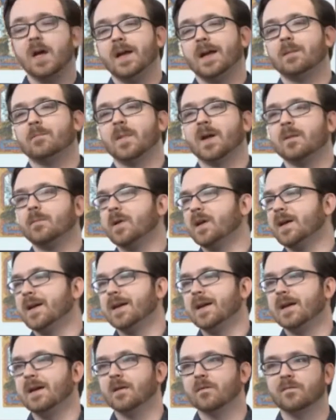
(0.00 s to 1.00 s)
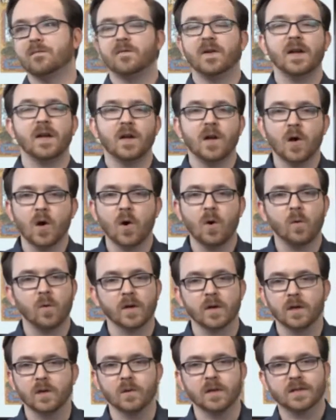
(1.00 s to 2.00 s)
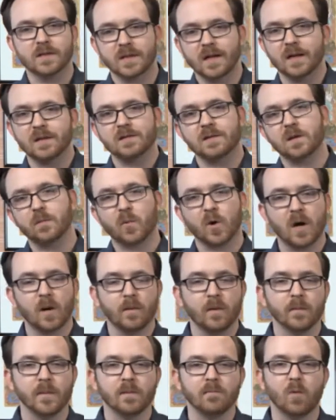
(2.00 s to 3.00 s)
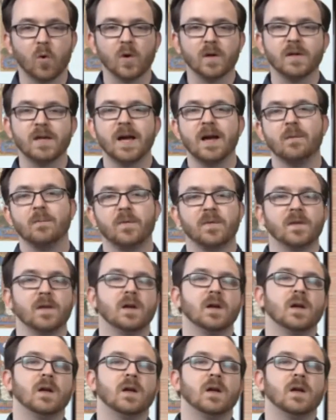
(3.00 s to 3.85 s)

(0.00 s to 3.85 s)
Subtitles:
It may be a video where you discuss their problem in more depth